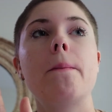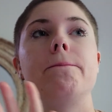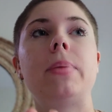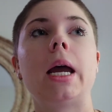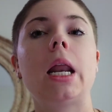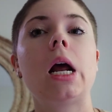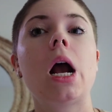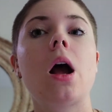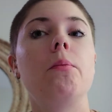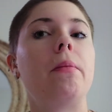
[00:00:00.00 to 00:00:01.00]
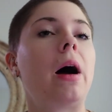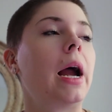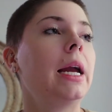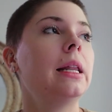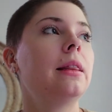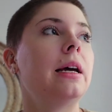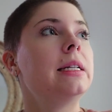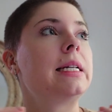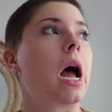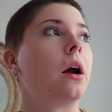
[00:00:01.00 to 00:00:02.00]
but the
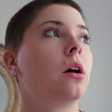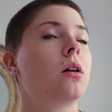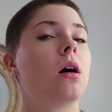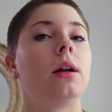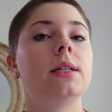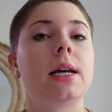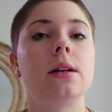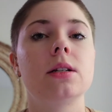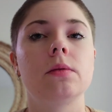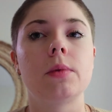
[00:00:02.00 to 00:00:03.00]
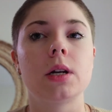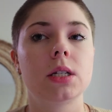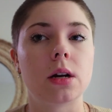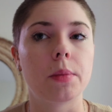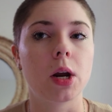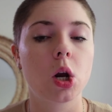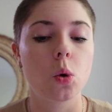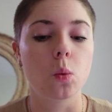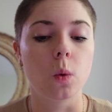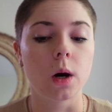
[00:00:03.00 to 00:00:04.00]
entire contents of my stomach
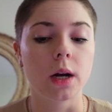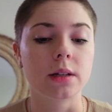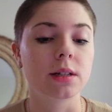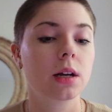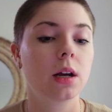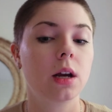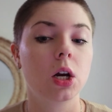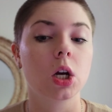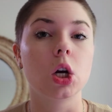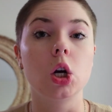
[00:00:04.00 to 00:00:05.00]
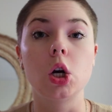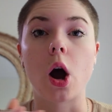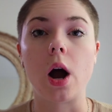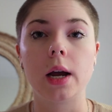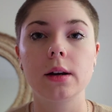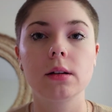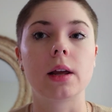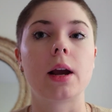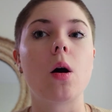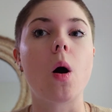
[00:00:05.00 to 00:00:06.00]
was gone.
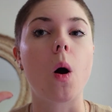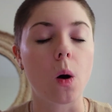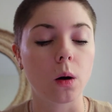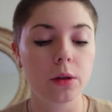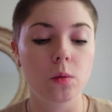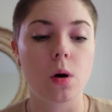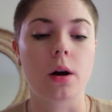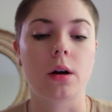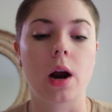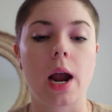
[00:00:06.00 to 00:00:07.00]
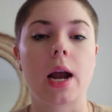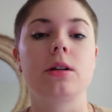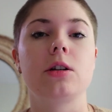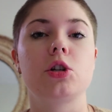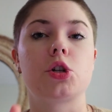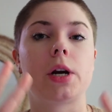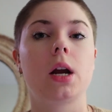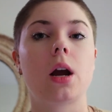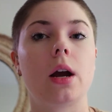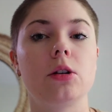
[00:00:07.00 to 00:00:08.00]
Like, all the water I had just
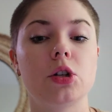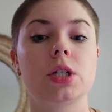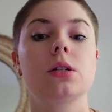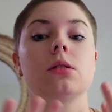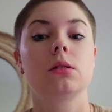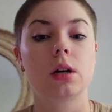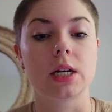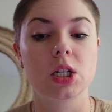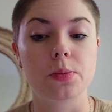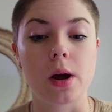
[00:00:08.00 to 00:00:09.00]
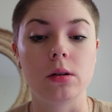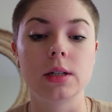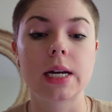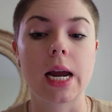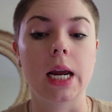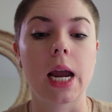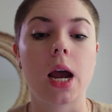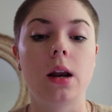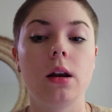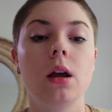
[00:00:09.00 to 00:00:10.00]
drank, I just expelled
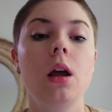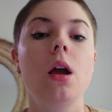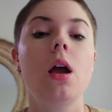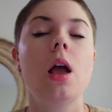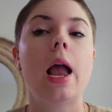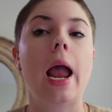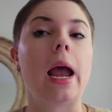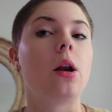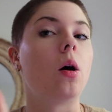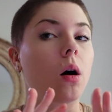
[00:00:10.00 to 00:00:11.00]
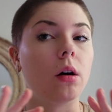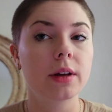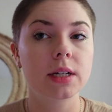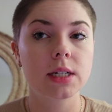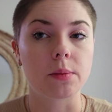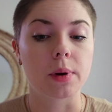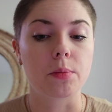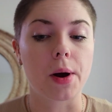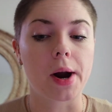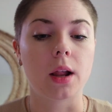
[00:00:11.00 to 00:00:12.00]
again, and all the stomach
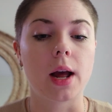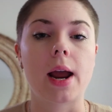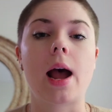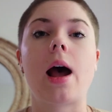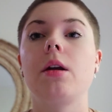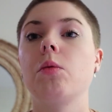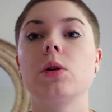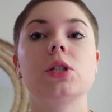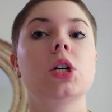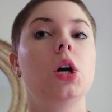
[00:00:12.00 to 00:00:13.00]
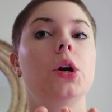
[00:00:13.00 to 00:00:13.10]
bile I had was